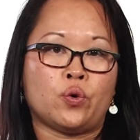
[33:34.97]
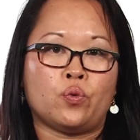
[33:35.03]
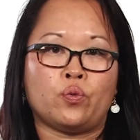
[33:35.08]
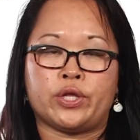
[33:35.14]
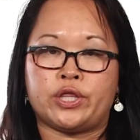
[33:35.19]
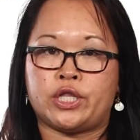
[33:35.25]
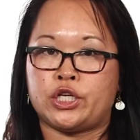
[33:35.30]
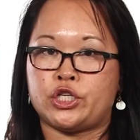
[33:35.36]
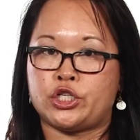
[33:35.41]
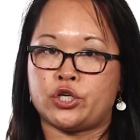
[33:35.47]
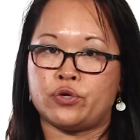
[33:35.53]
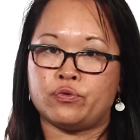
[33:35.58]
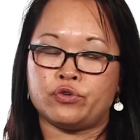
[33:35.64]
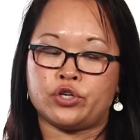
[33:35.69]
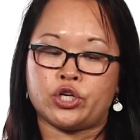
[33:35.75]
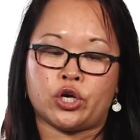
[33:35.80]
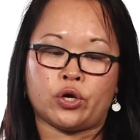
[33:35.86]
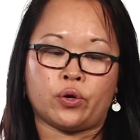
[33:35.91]
what they
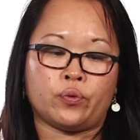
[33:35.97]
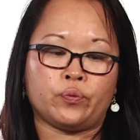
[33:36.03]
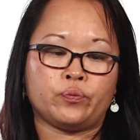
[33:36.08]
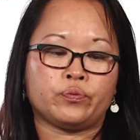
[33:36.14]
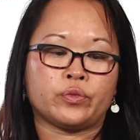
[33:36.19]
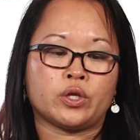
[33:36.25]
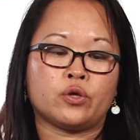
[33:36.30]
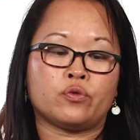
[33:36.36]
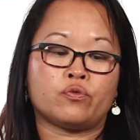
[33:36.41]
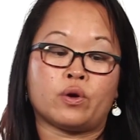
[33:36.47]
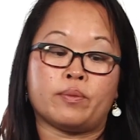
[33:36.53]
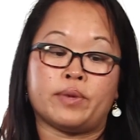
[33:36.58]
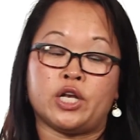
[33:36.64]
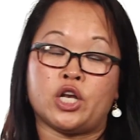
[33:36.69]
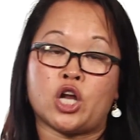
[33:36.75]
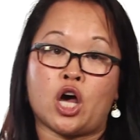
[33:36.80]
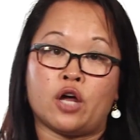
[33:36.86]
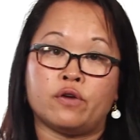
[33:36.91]
don't know from
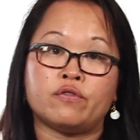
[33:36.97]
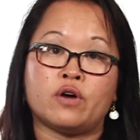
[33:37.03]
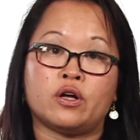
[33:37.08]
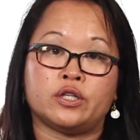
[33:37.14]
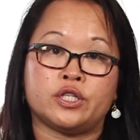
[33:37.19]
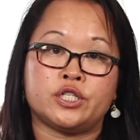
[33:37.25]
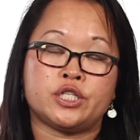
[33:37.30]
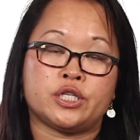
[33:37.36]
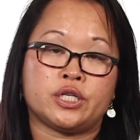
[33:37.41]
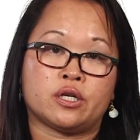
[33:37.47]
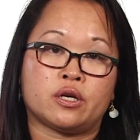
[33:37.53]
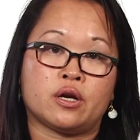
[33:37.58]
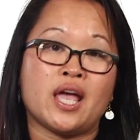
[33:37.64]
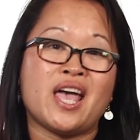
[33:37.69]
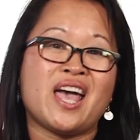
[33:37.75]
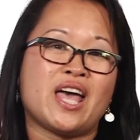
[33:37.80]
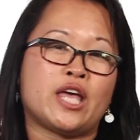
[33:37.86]
a non-volunteer,